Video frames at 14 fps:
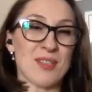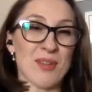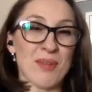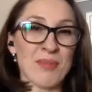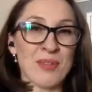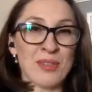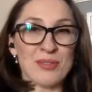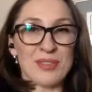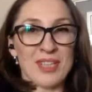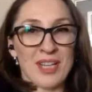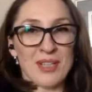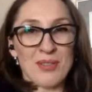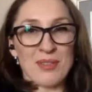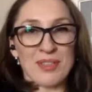I'm going to
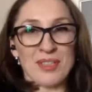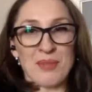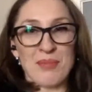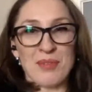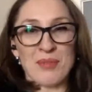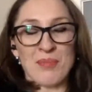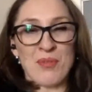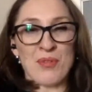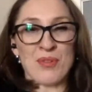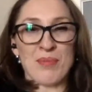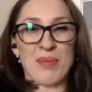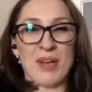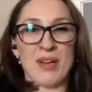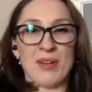tell you a little bit
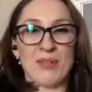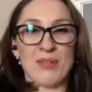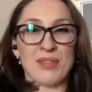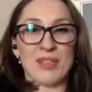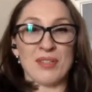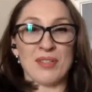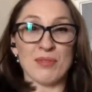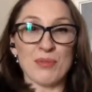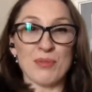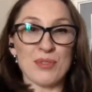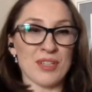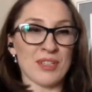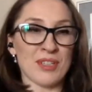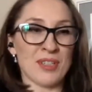more about
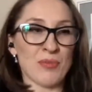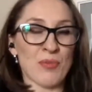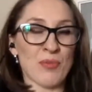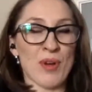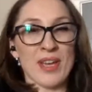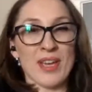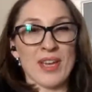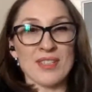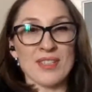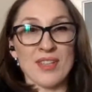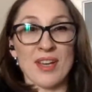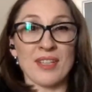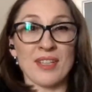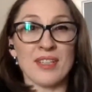Hervolution and why I
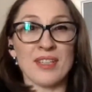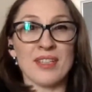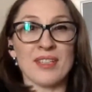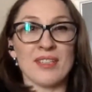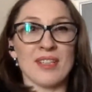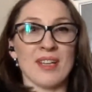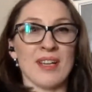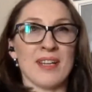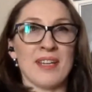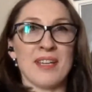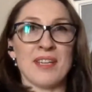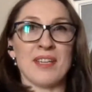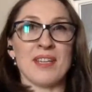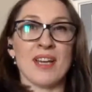started it.
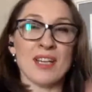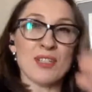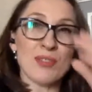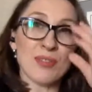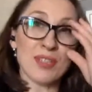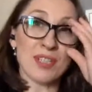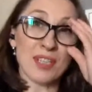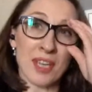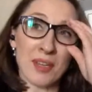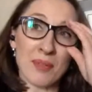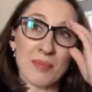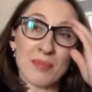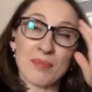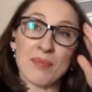I actually
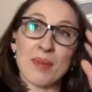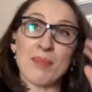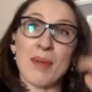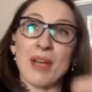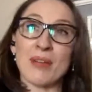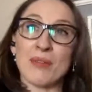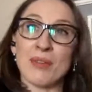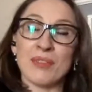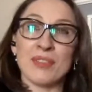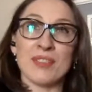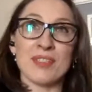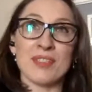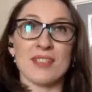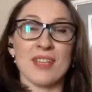came, my background
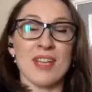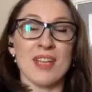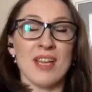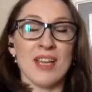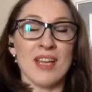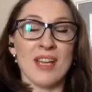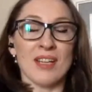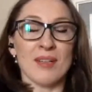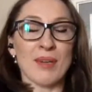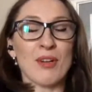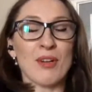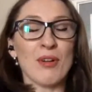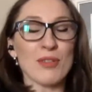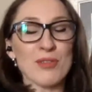is
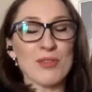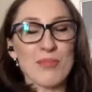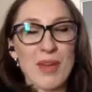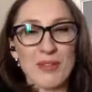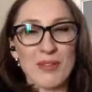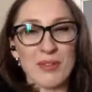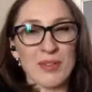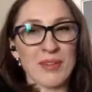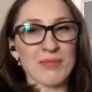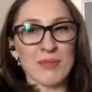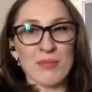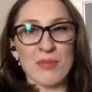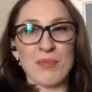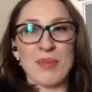my cultural background. I'm
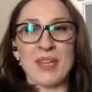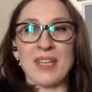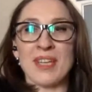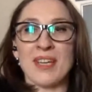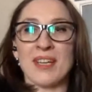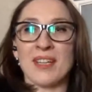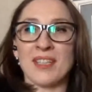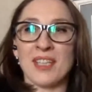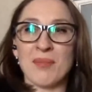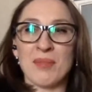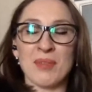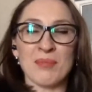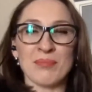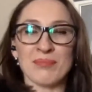from Romania. I
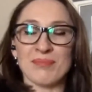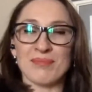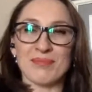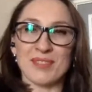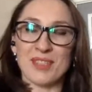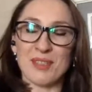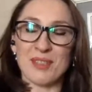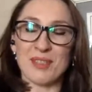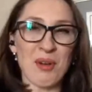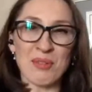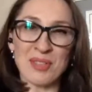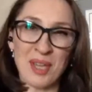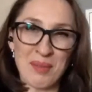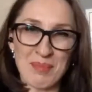came here a
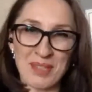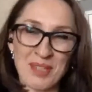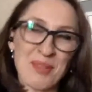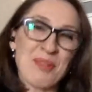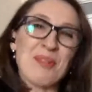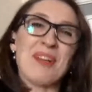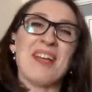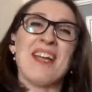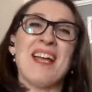long time ago.